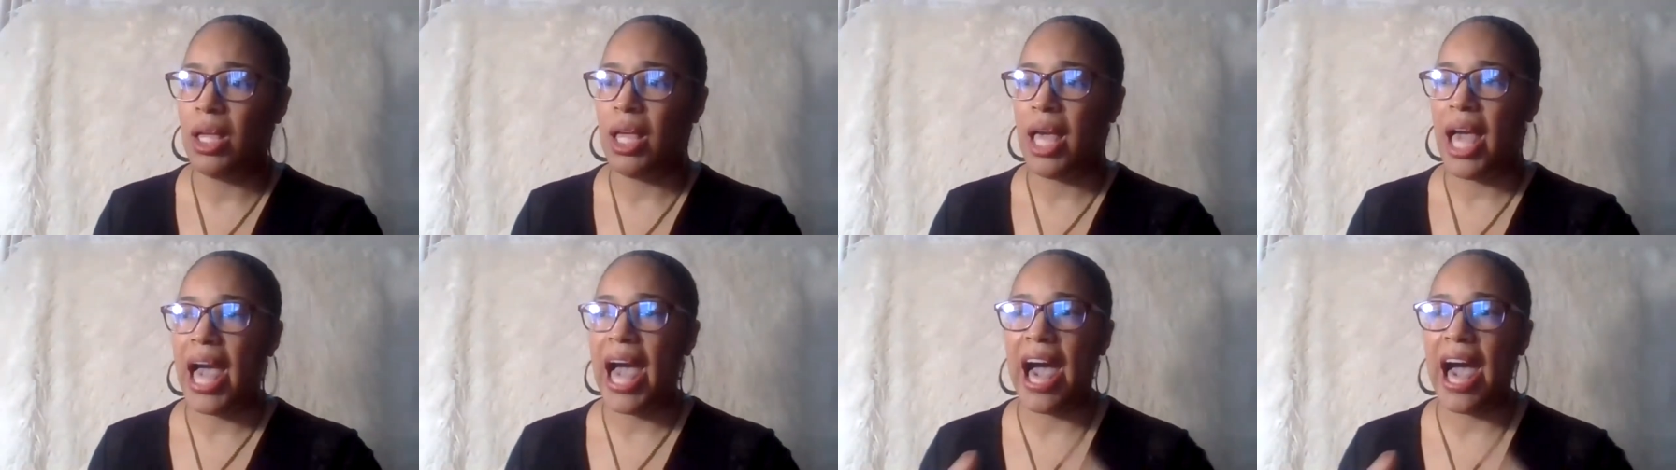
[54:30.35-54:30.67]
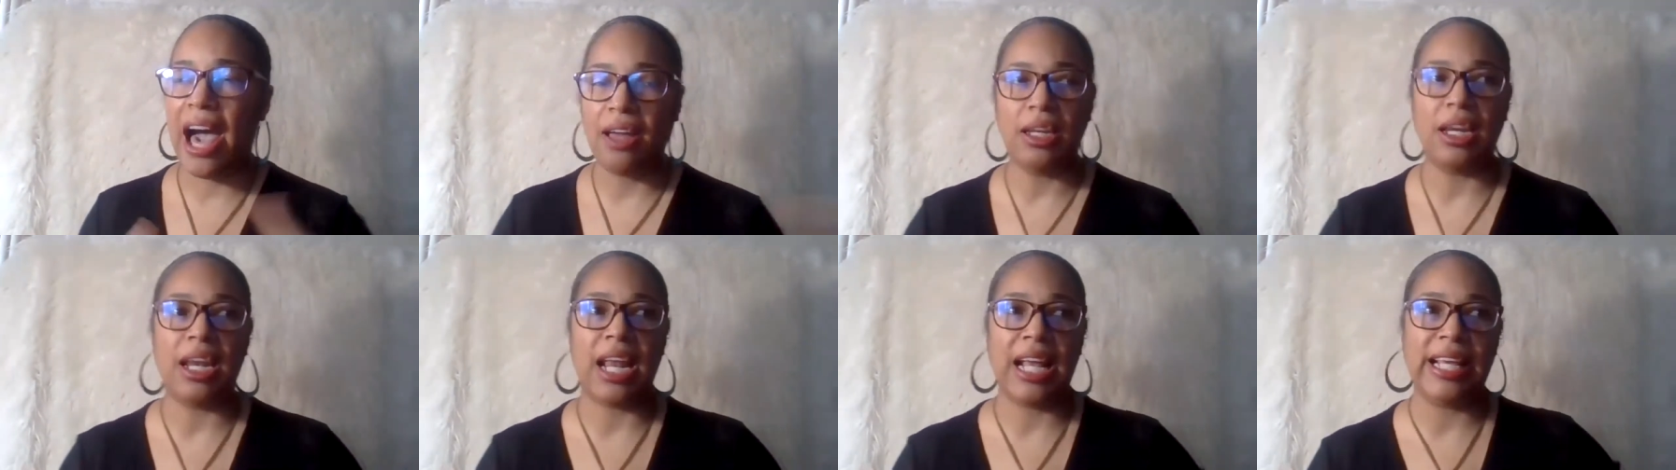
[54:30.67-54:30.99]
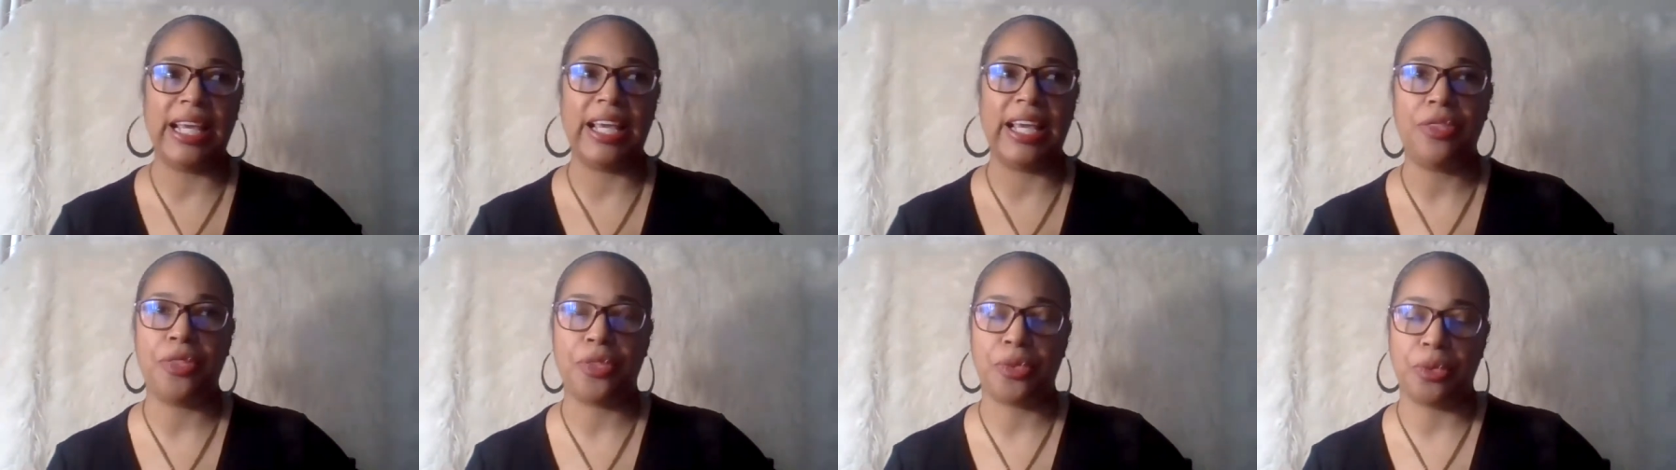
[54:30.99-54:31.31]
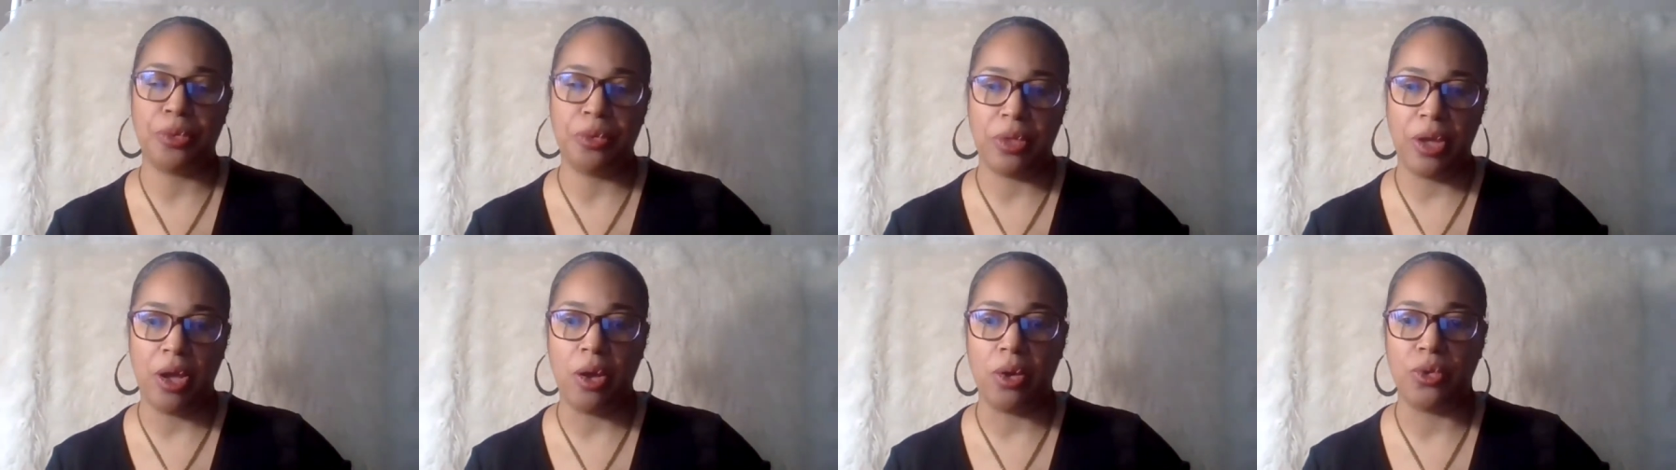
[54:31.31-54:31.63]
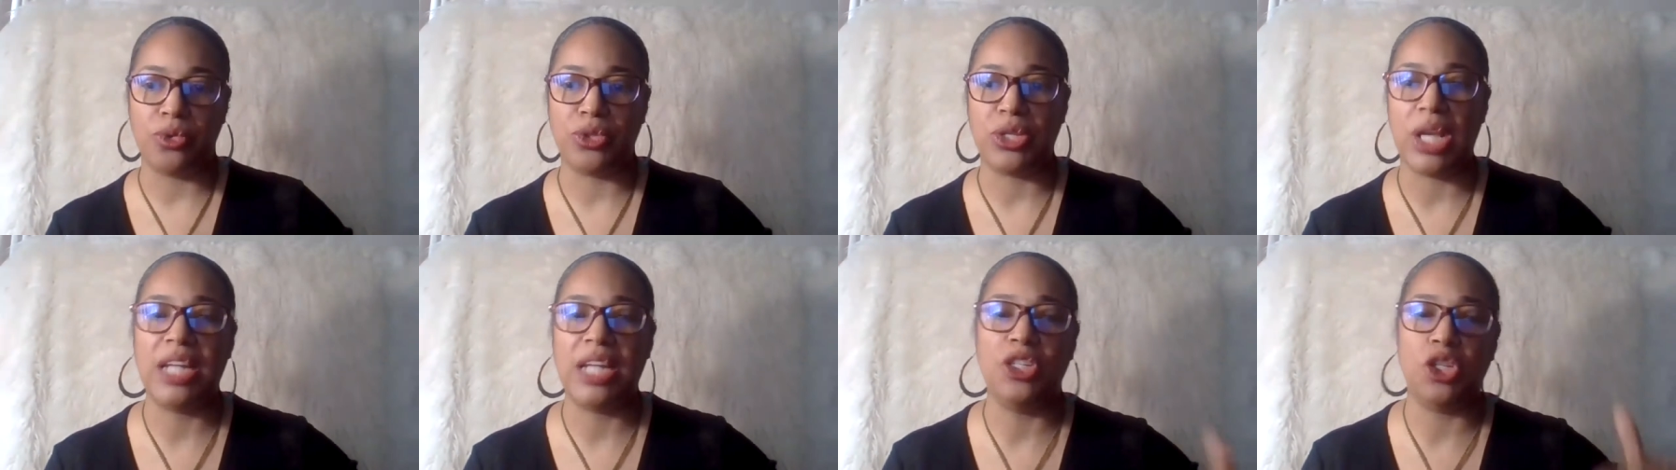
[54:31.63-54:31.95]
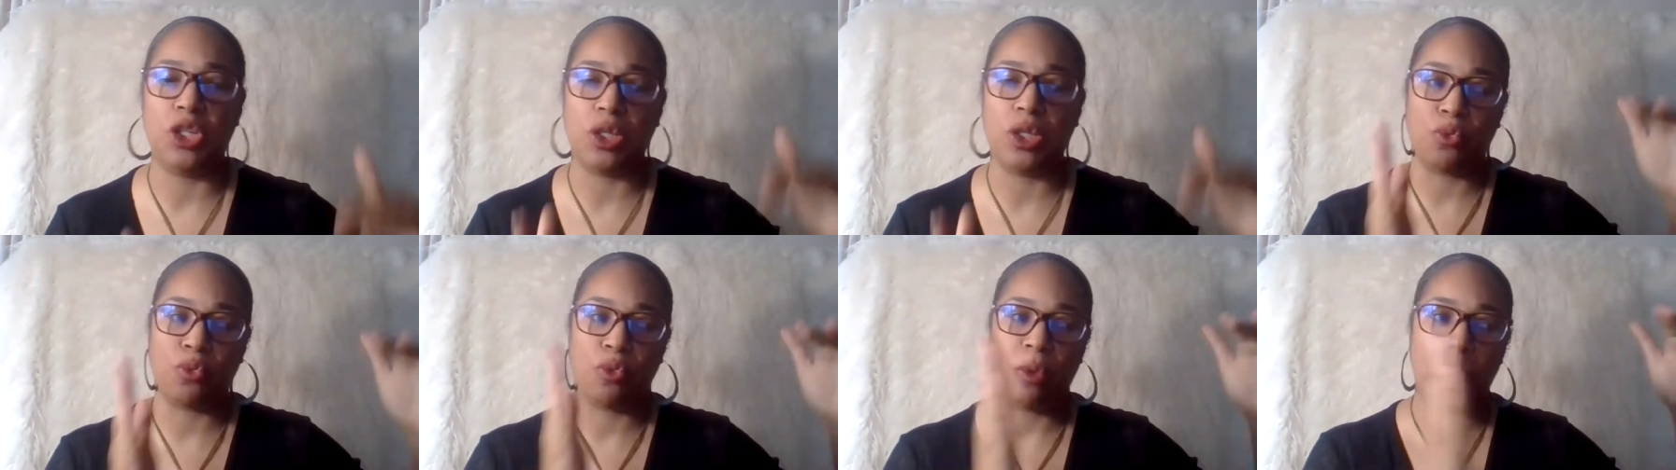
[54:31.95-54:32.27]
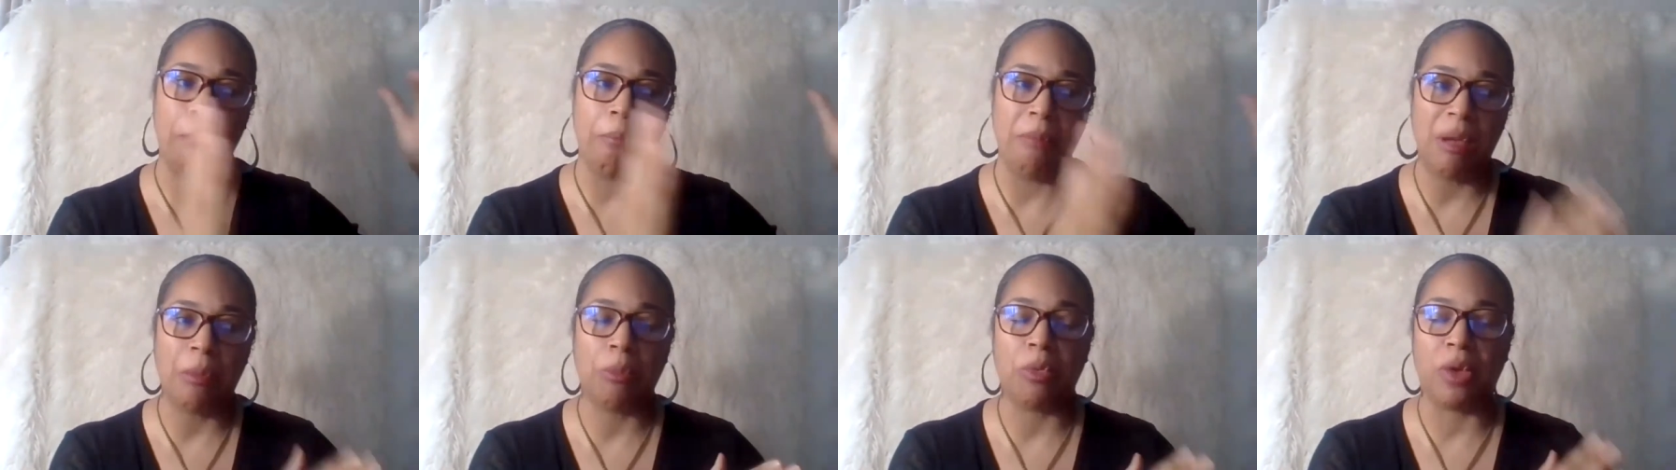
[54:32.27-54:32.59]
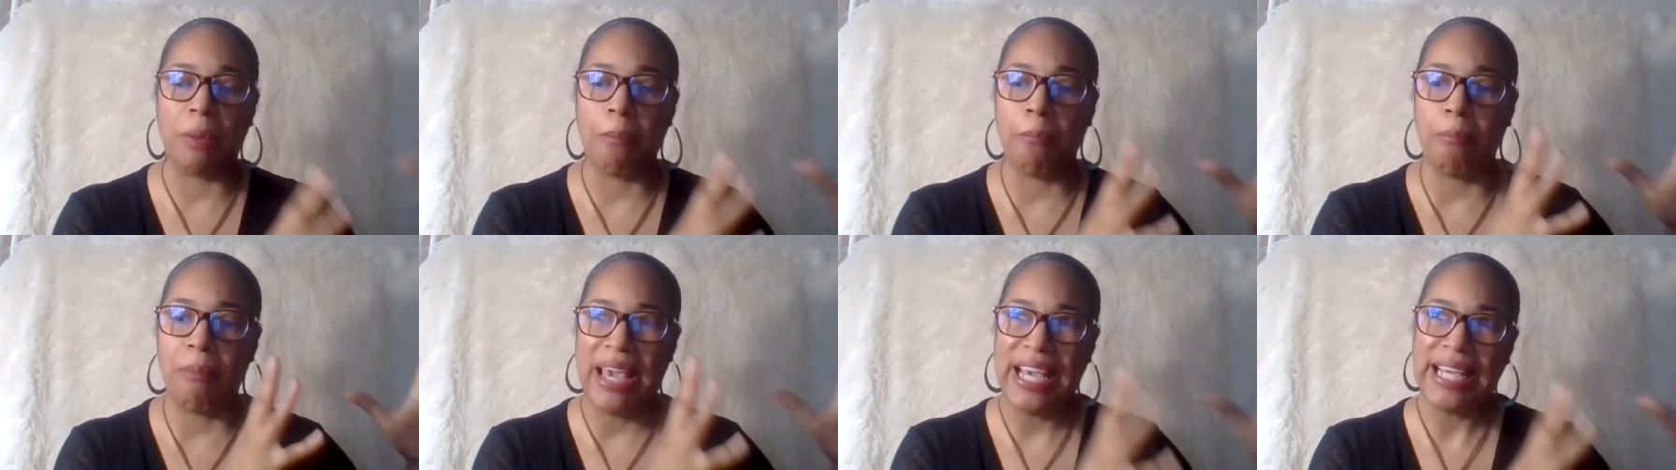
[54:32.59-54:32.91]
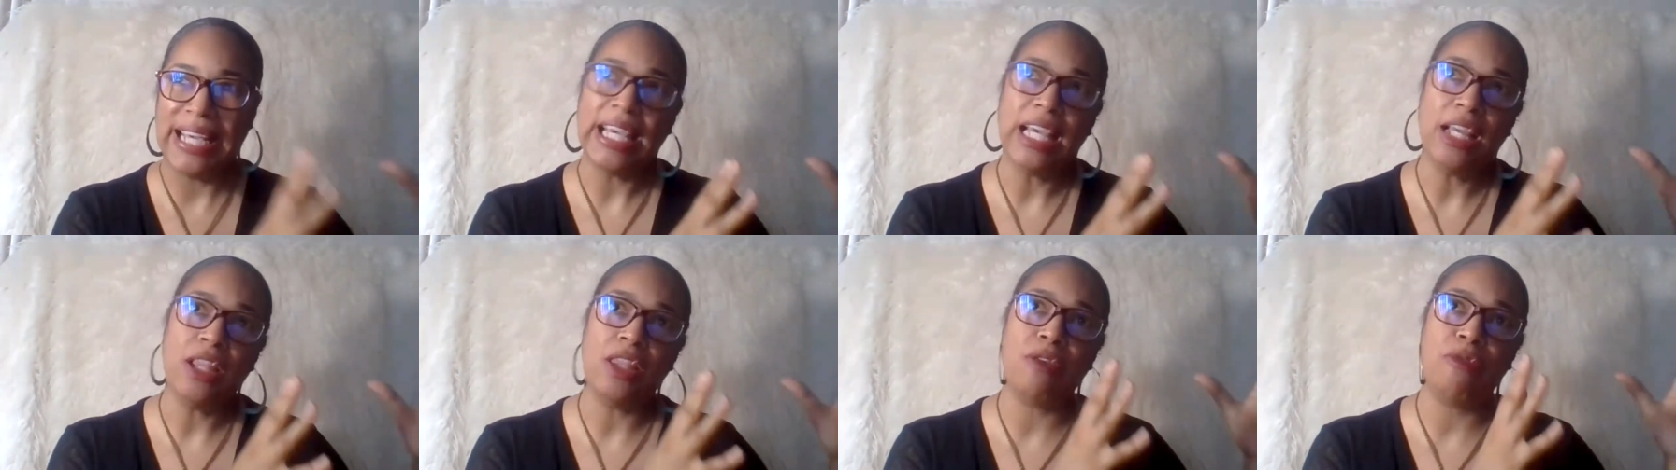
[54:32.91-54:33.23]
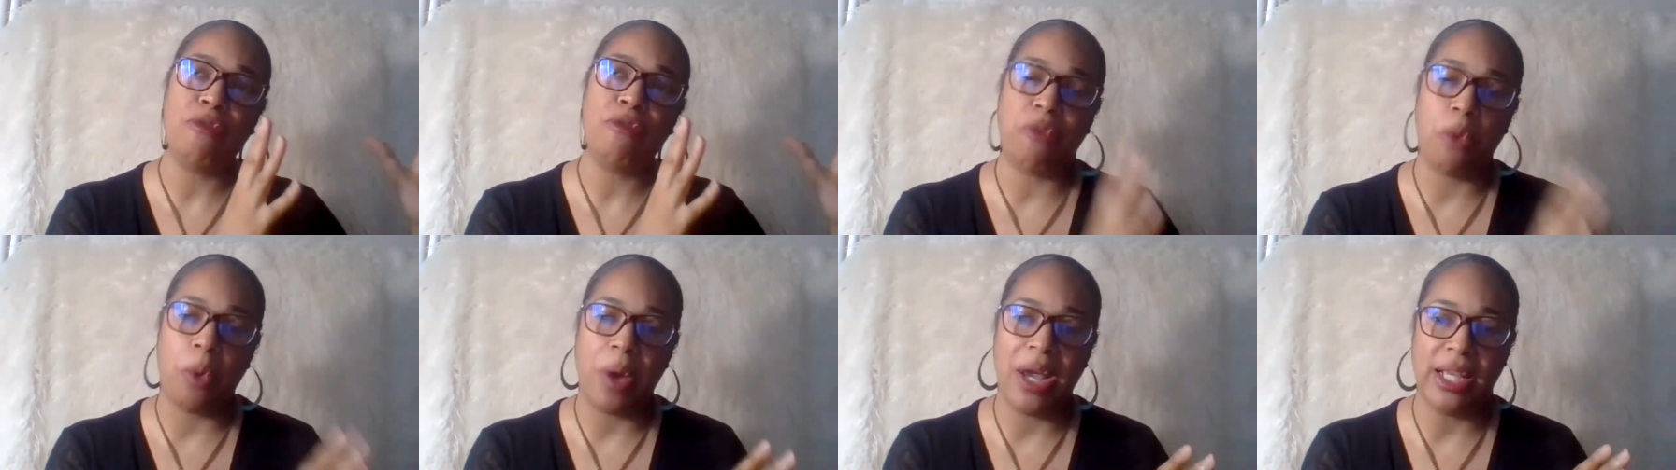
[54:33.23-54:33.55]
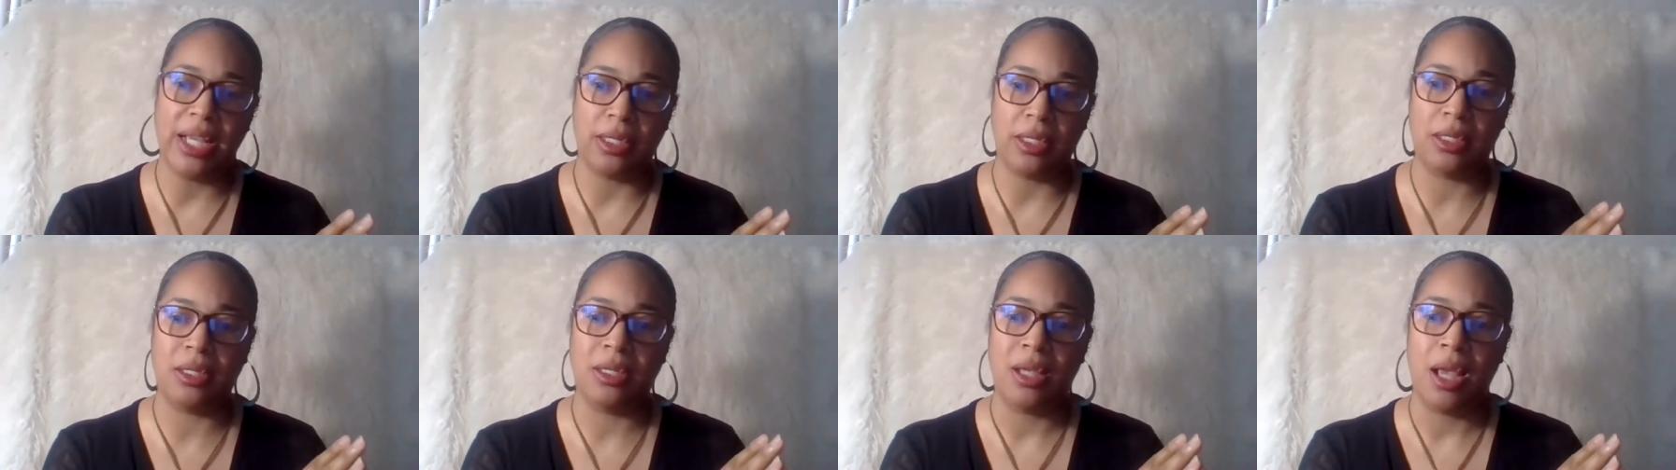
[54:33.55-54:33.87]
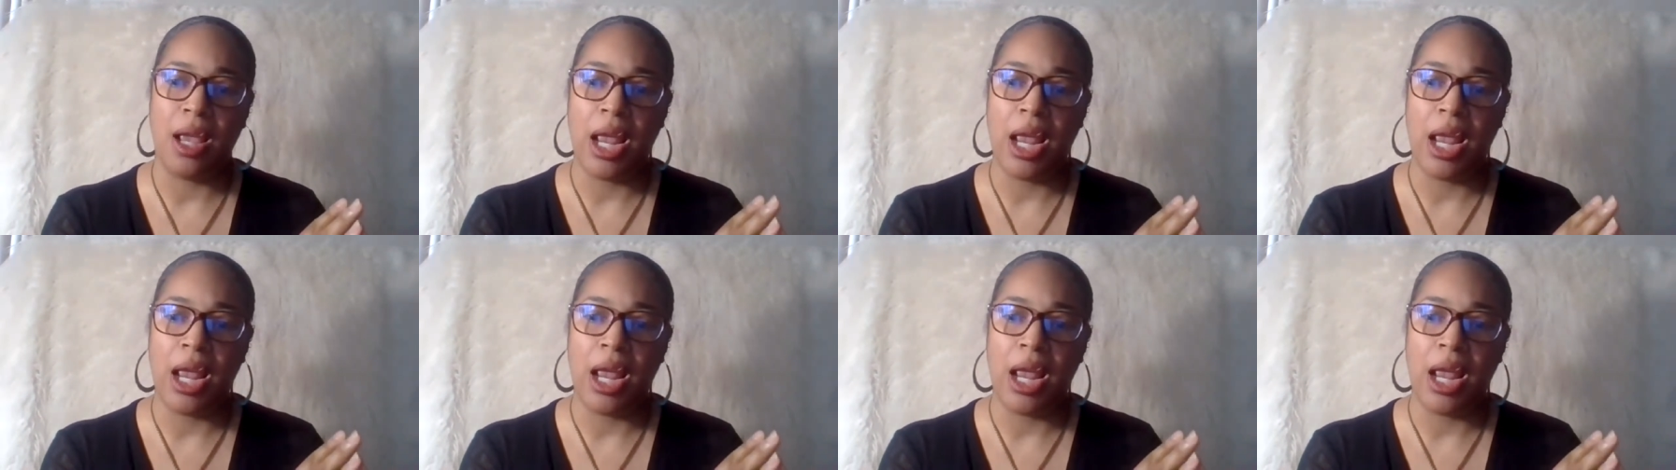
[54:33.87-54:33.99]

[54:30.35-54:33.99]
How did I get through those? And just remembering, making the voice